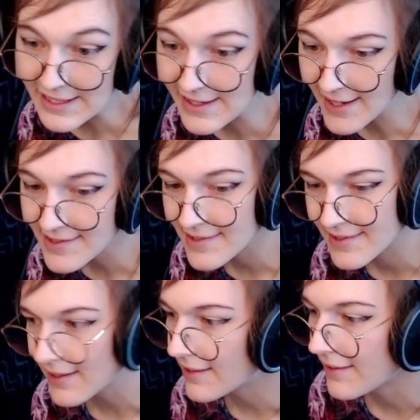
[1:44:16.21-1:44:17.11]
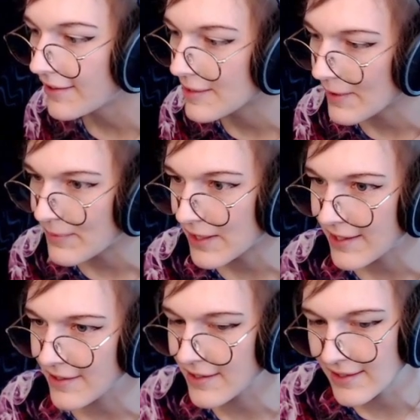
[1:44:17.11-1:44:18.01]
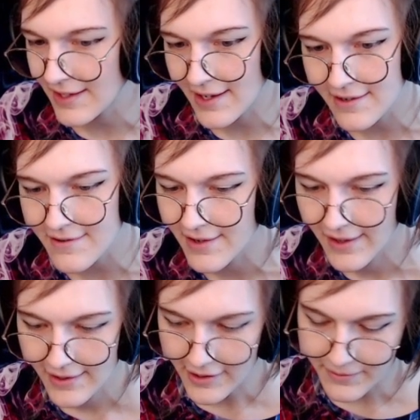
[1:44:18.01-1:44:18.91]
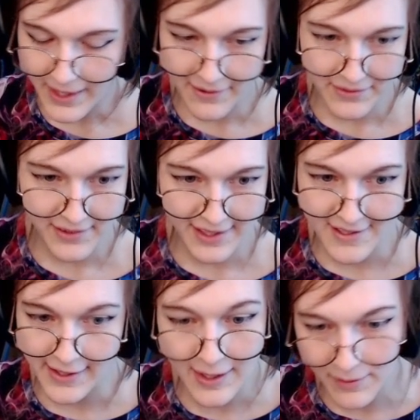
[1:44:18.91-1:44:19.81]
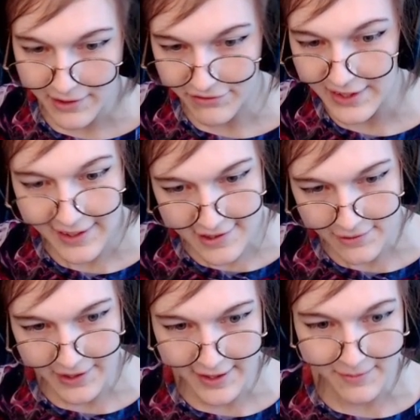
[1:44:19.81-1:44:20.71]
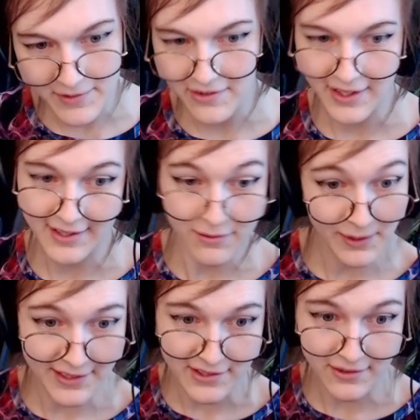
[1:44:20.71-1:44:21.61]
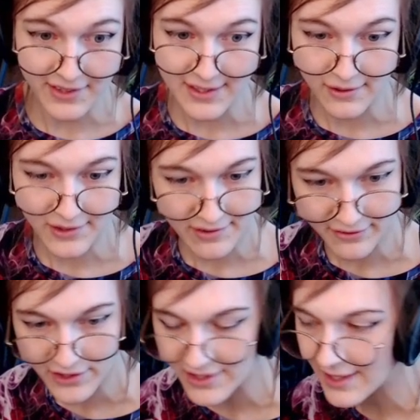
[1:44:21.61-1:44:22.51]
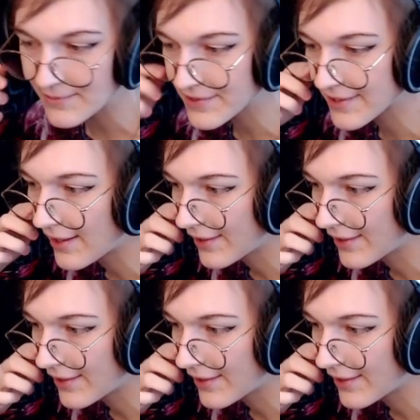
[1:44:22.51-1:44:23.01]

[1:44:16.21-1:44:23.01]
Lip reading: Yes. It's been a bit chaotic now around like setting up all the freelance work that I'm doing as well as doing this course for future games.